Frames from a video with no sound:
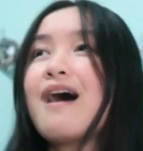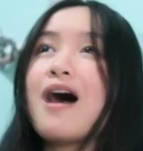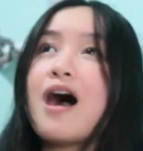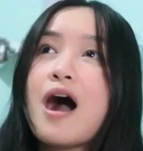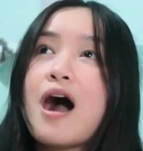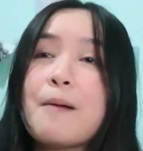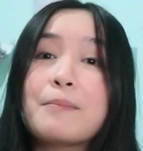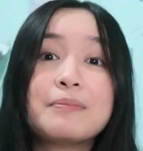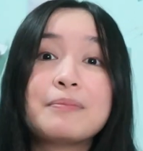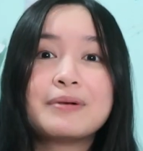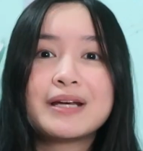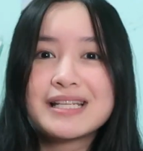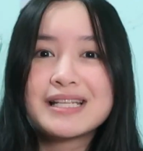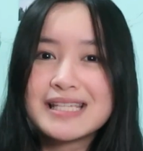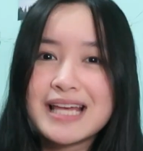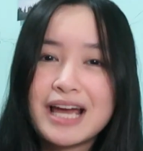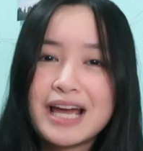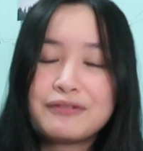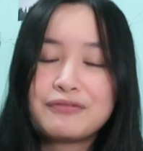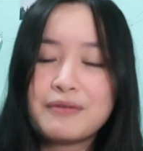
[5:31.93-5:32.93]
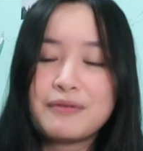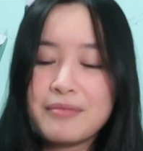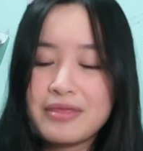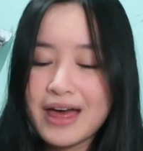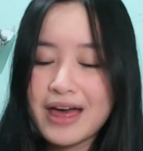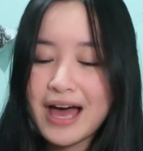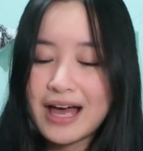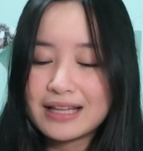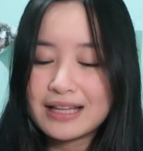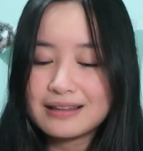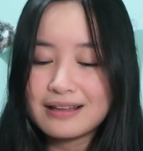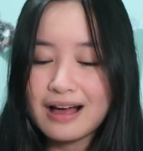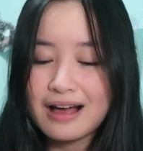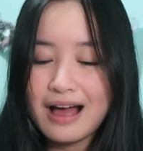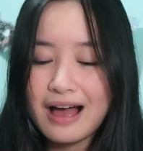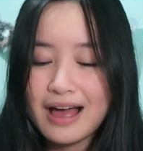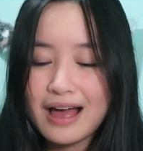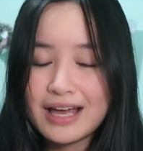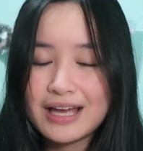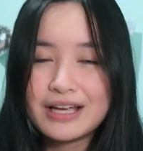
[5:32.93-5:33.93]
But aside from that,
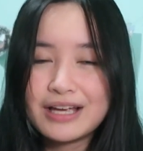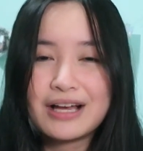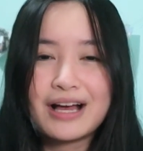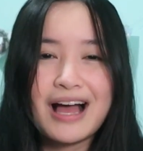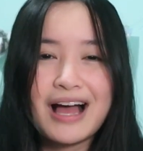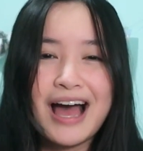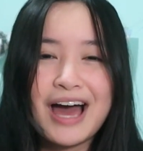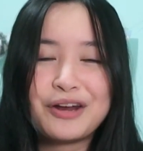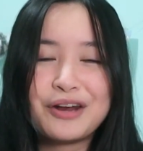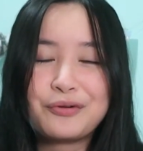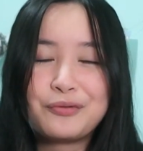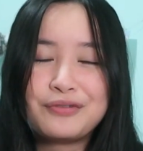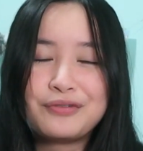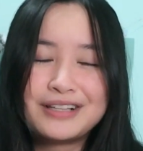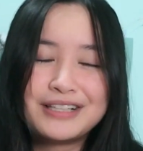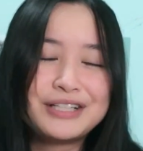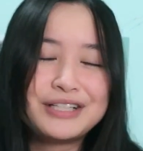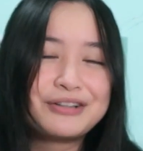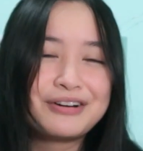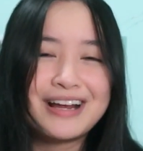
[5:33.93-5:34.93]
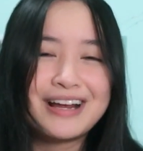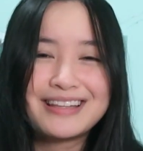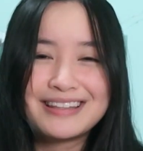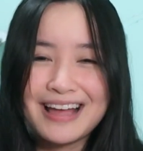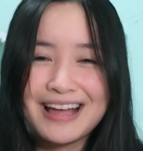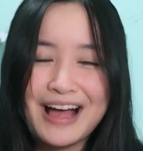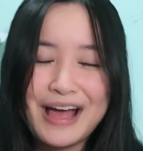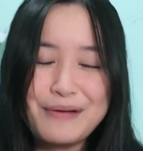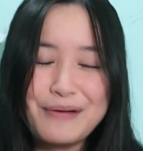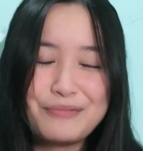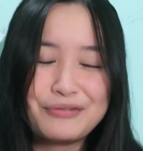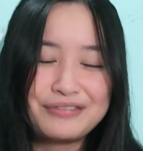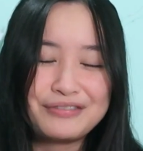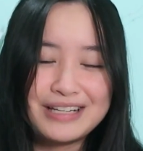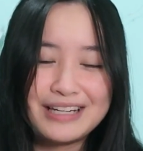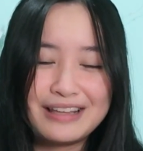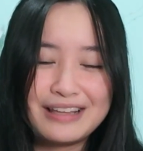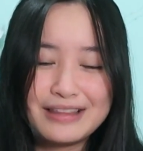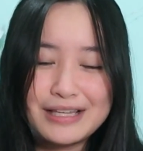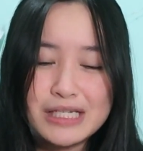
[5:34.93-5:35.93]
I had a really great time
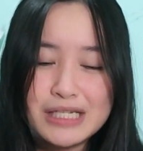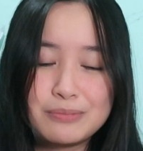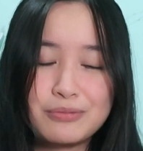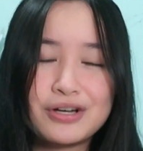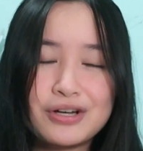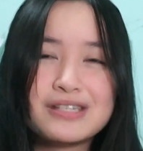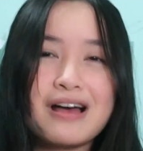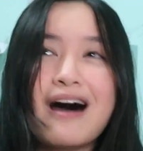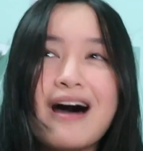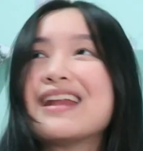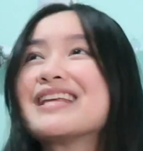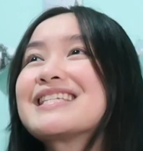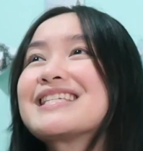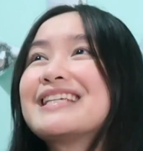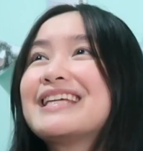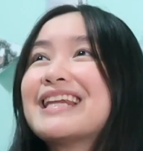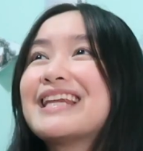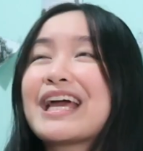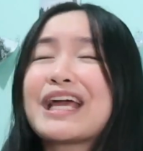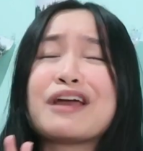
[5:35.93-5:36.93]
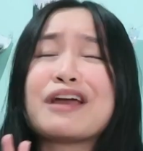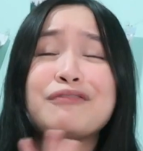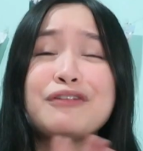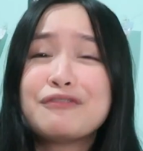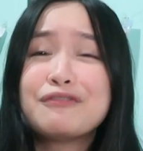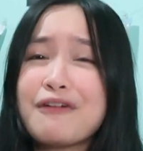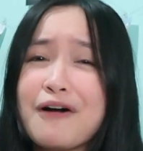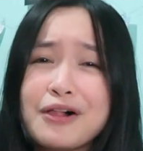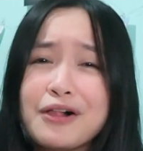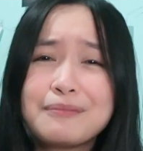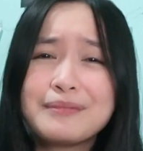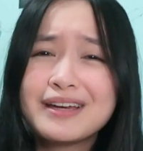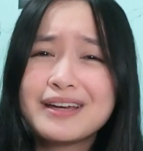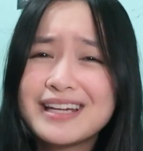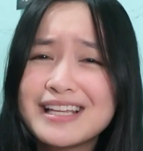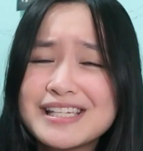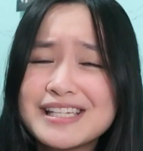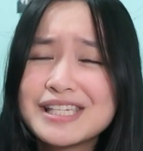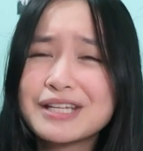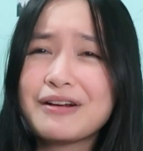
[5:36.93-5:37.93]
reading these books. Honestly, like, if you follow me
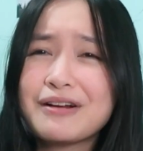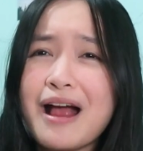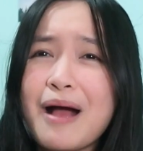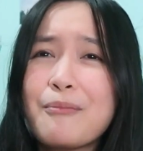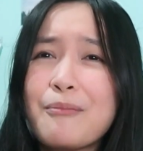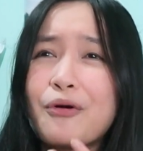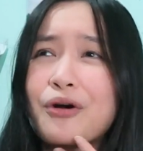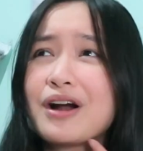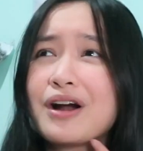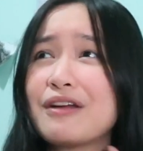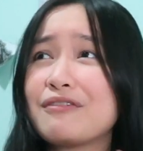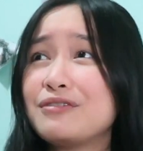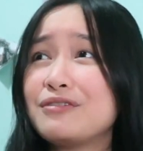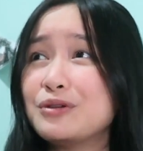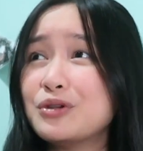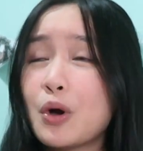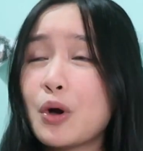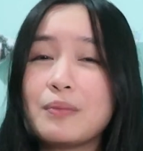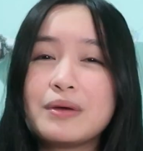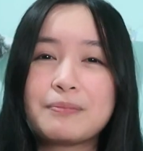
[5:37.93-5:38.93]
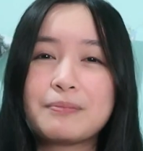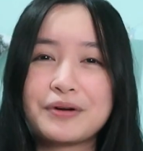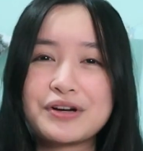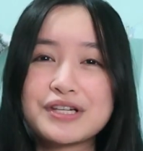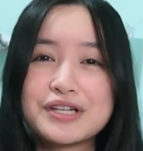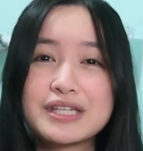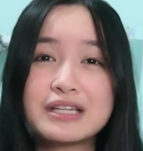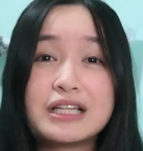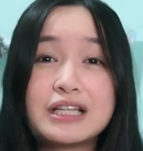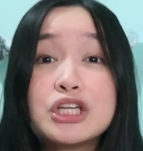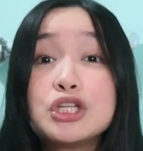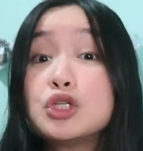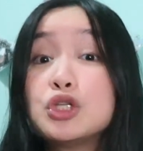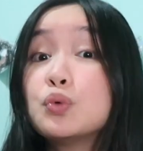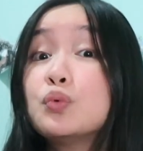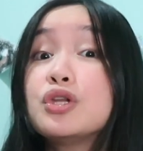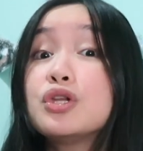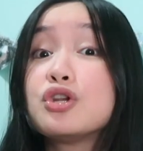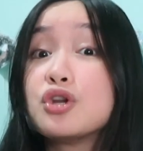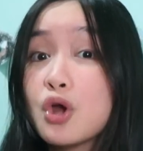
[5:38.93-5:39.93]
on Instagram or if you know me personally,
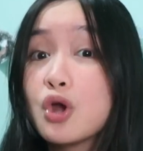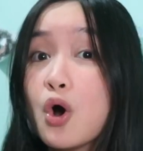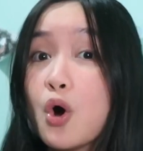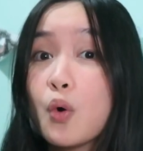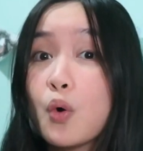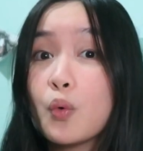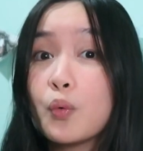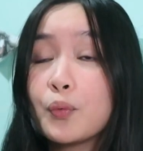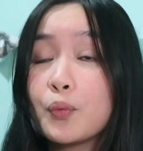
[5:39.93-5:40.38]
you would know